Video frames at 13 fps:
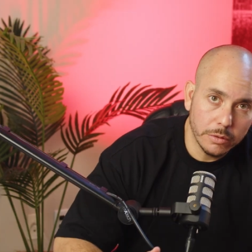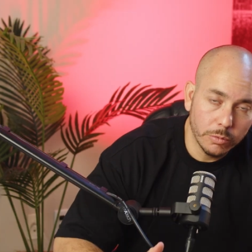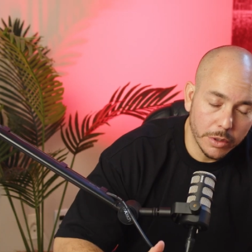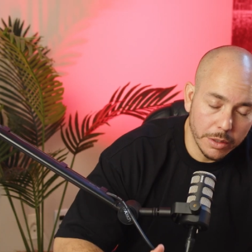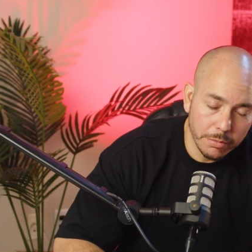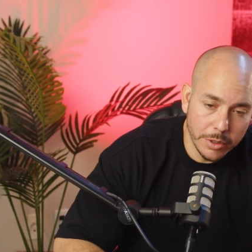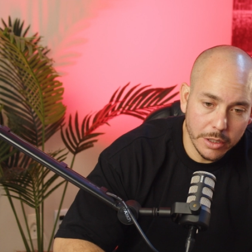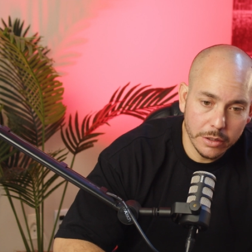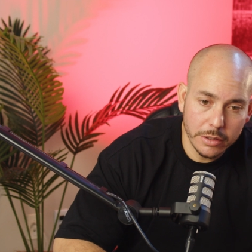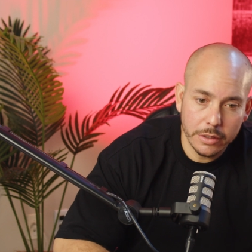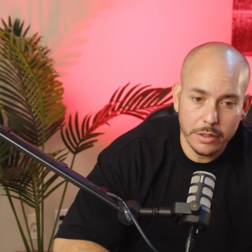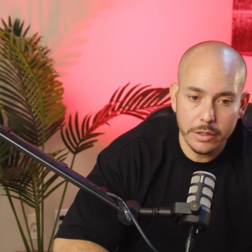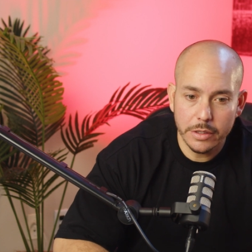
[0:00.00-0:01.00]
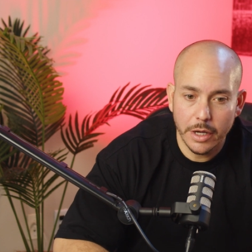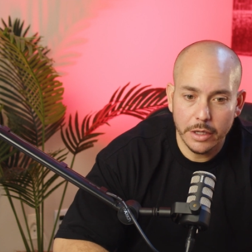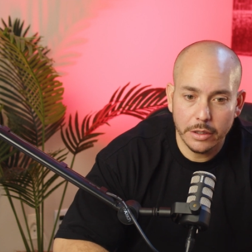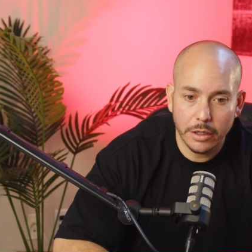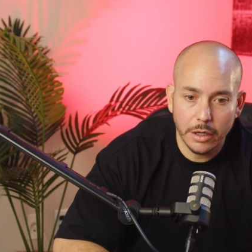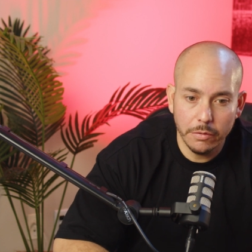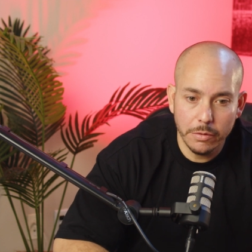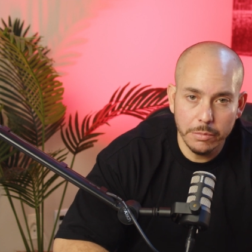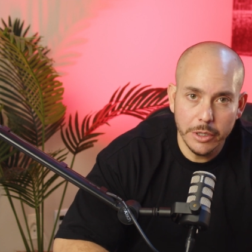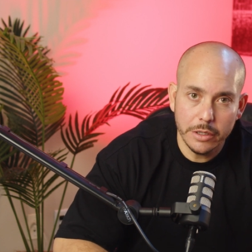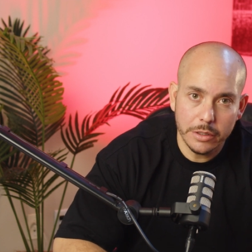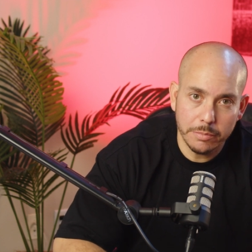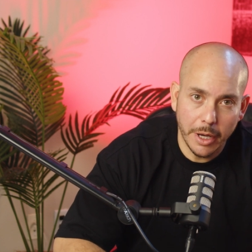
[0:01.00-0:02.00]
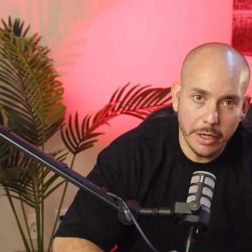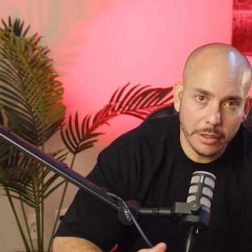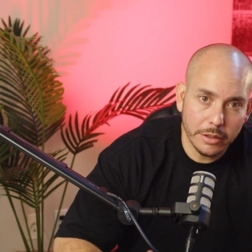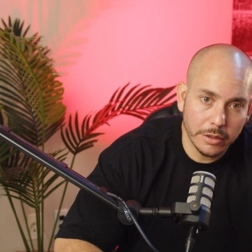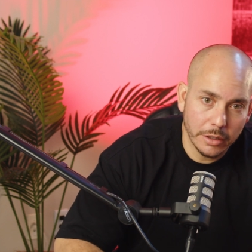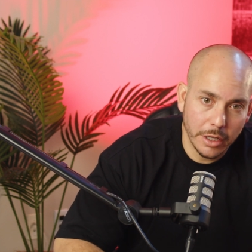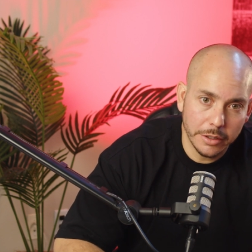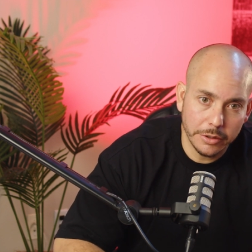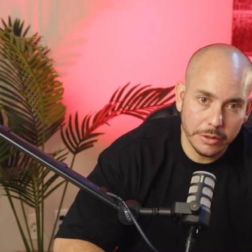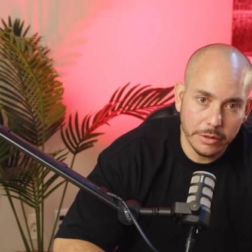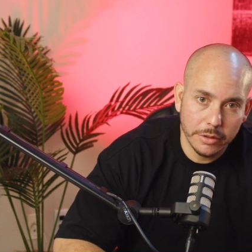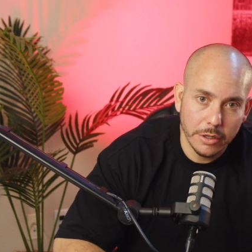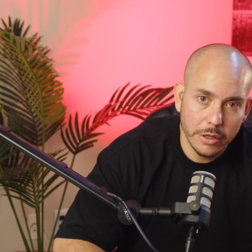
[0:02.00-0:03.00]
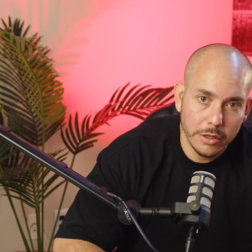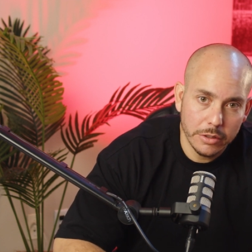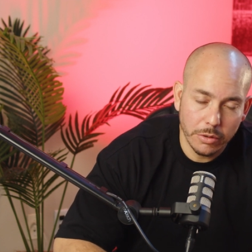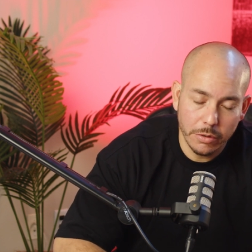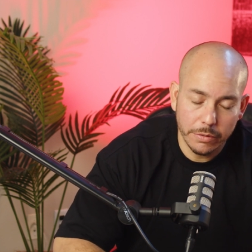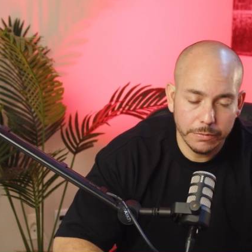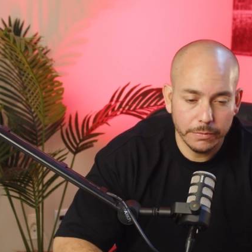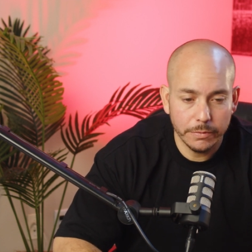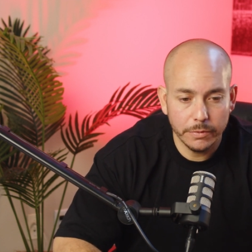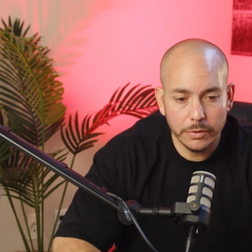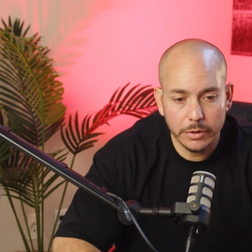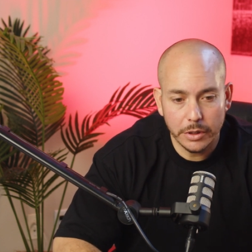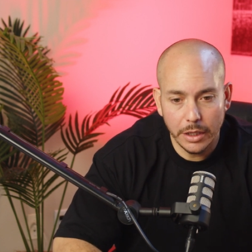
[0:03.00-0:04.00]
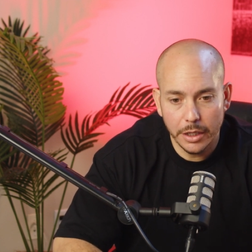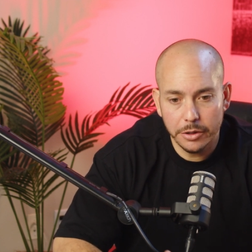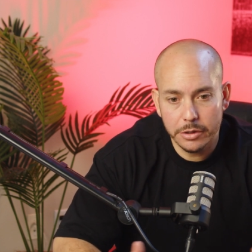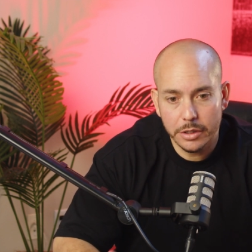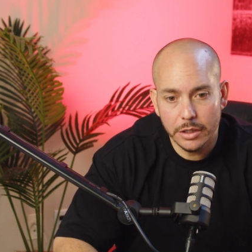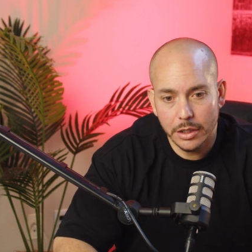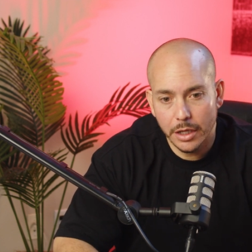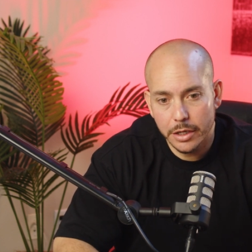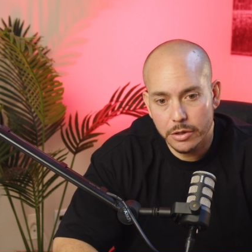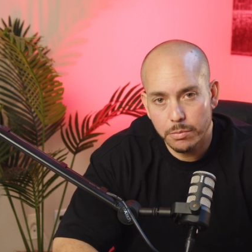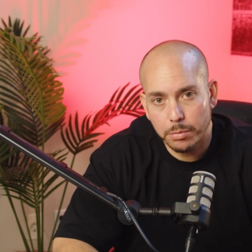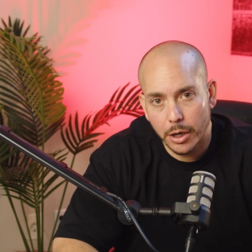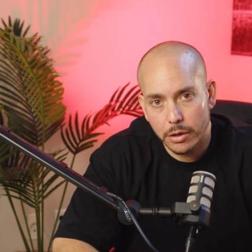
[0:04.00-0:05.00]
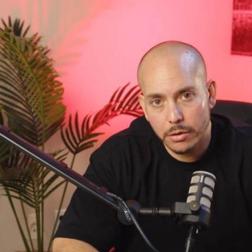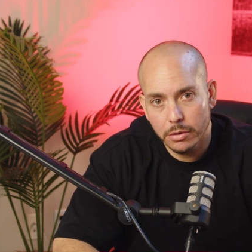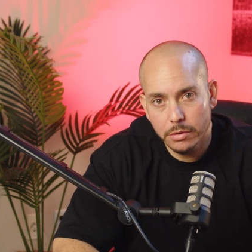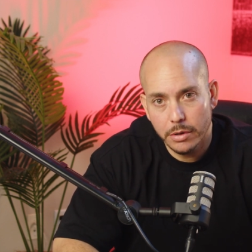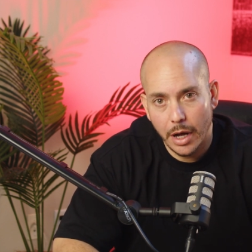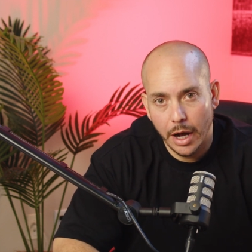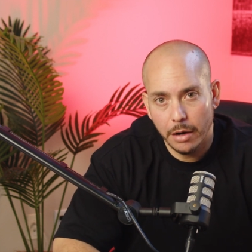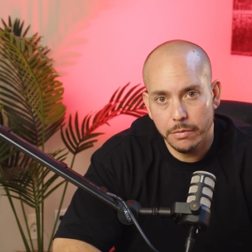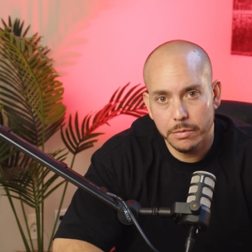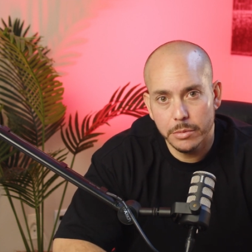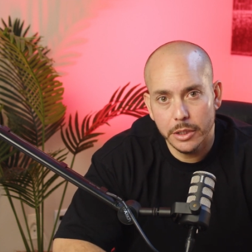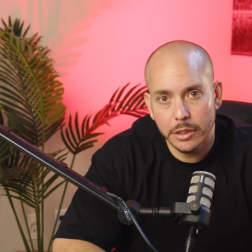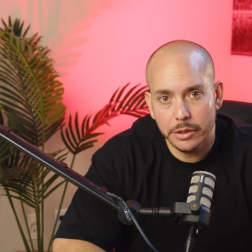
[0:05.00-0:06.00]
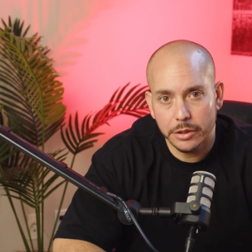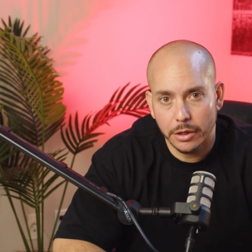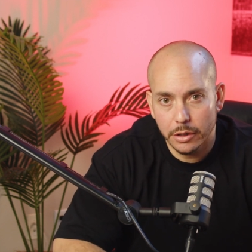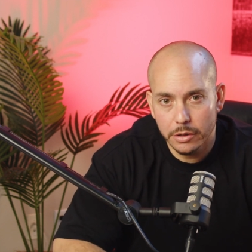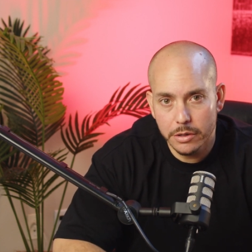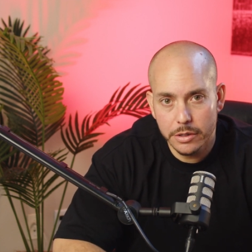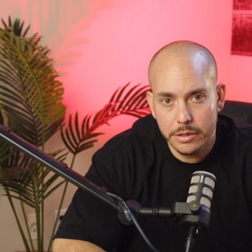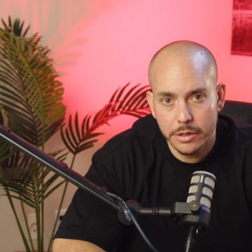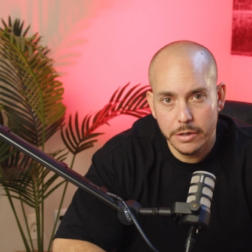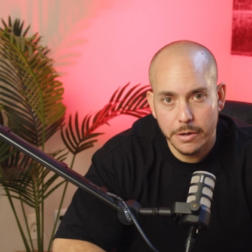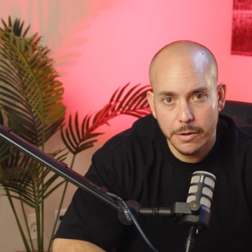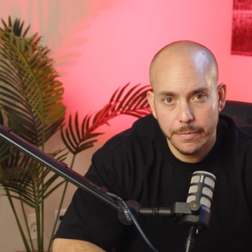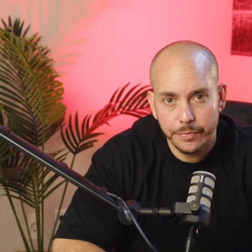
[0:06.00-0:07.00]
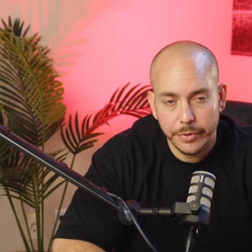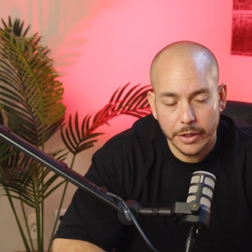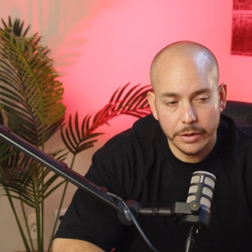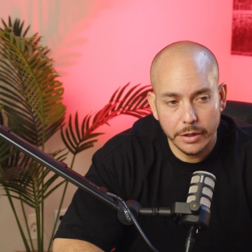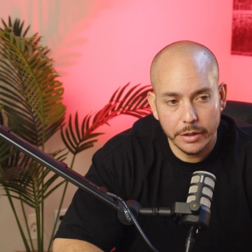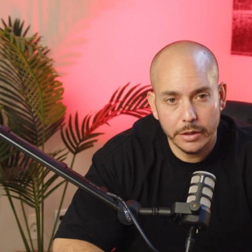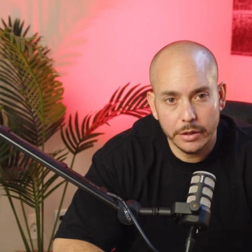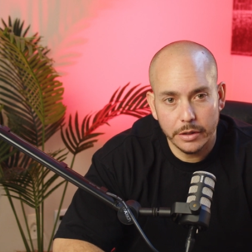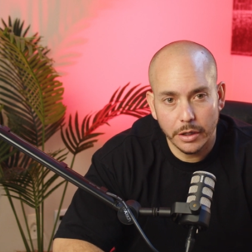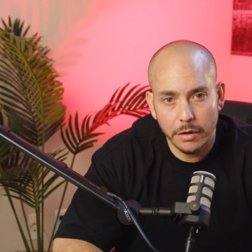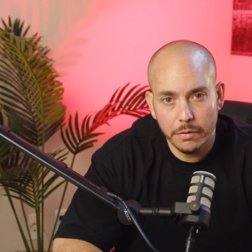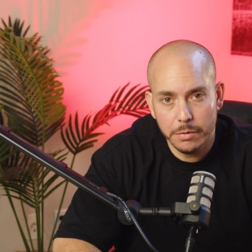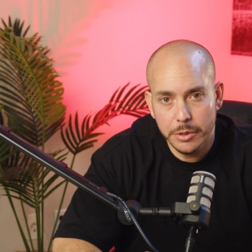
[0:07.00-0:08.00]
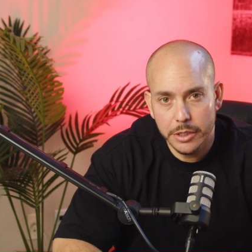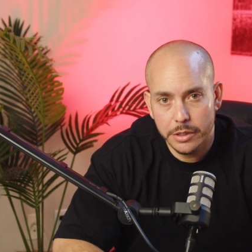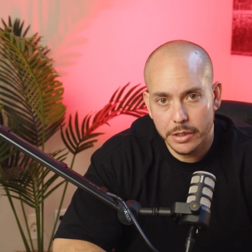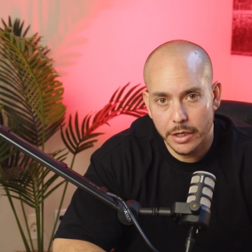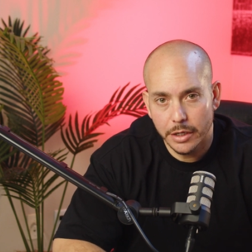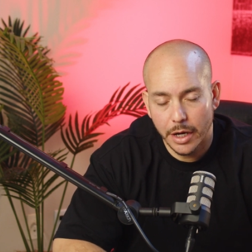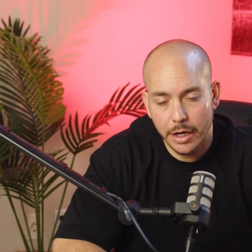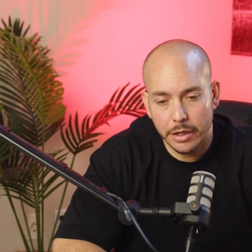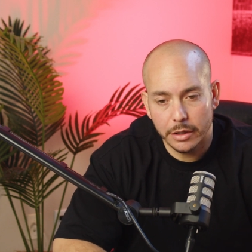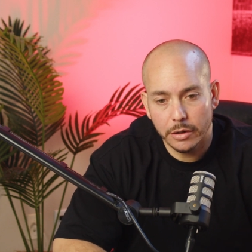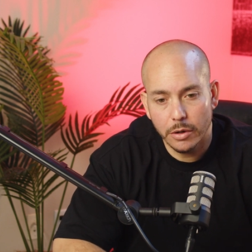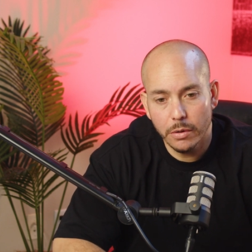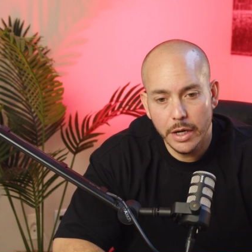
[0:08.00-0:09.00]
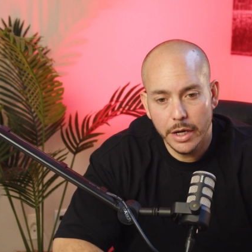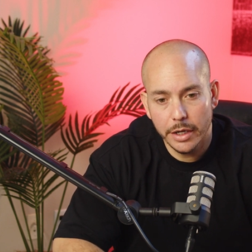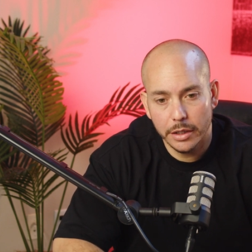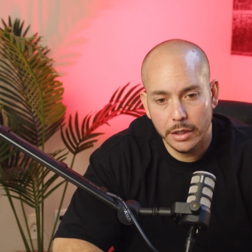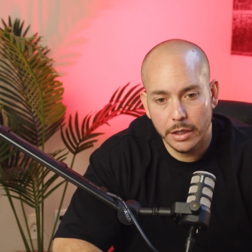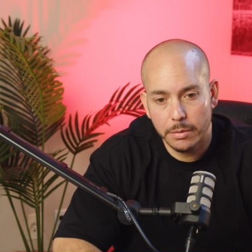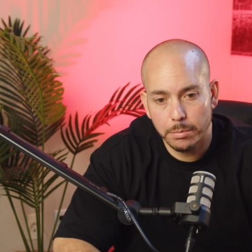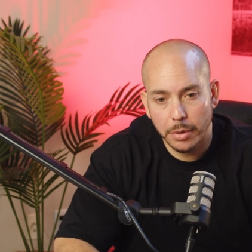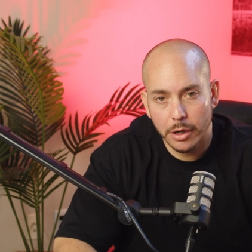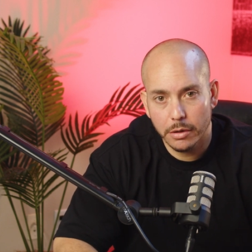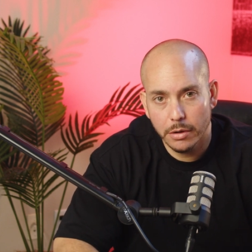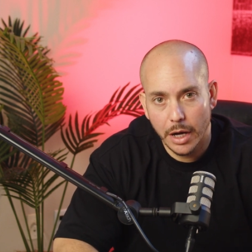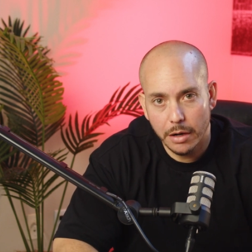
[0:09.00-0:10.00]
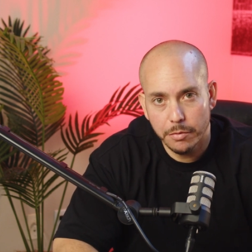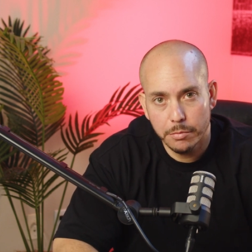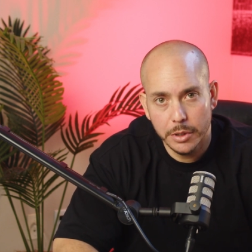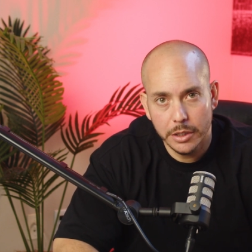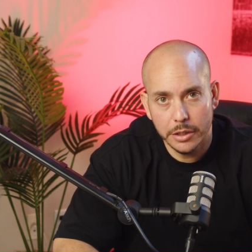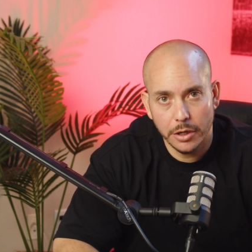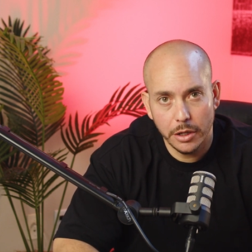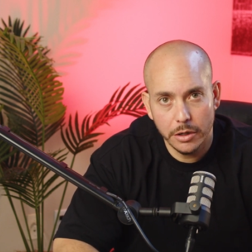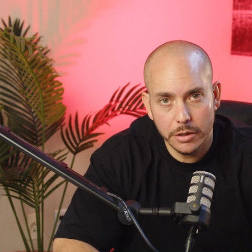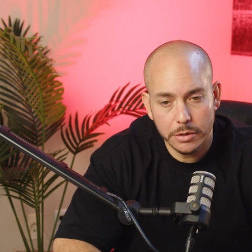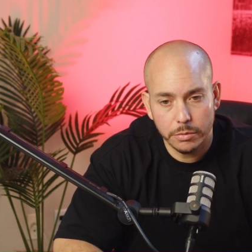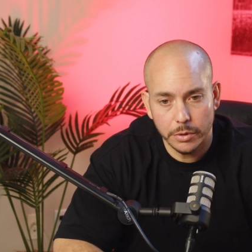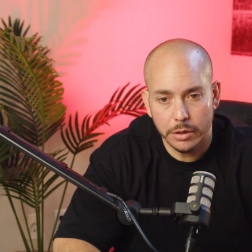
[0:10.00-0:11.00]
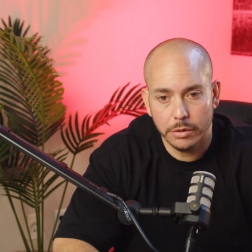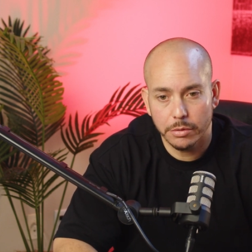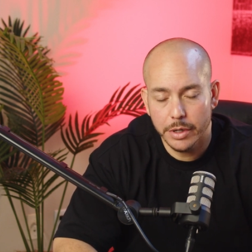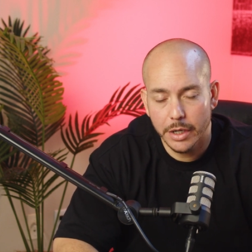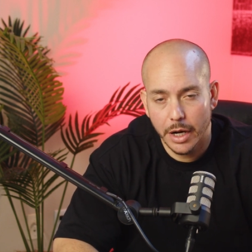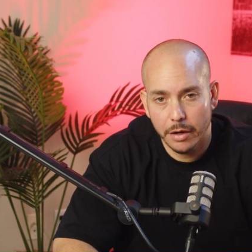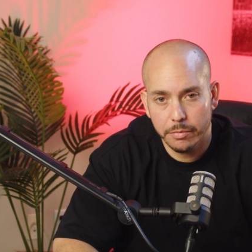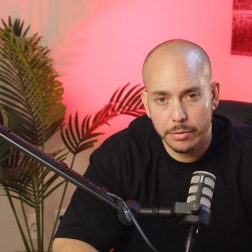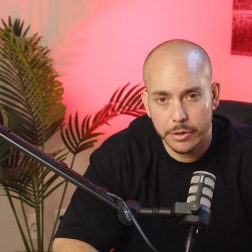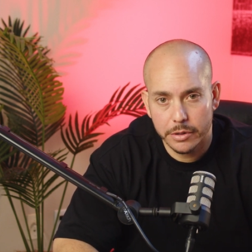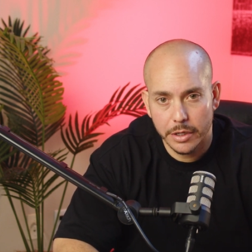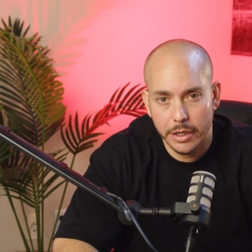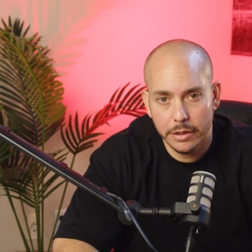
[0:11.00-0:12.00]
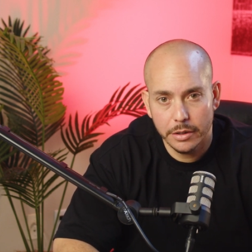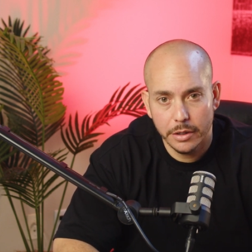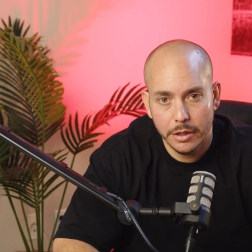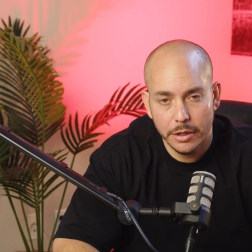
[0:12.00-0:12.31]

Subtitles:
what it means is that the government is backing the lender. So if the lender's gonna let you borrow $500,000, then the government is saying, hey, go ahead and let them borrow $500,000 with 3.5%.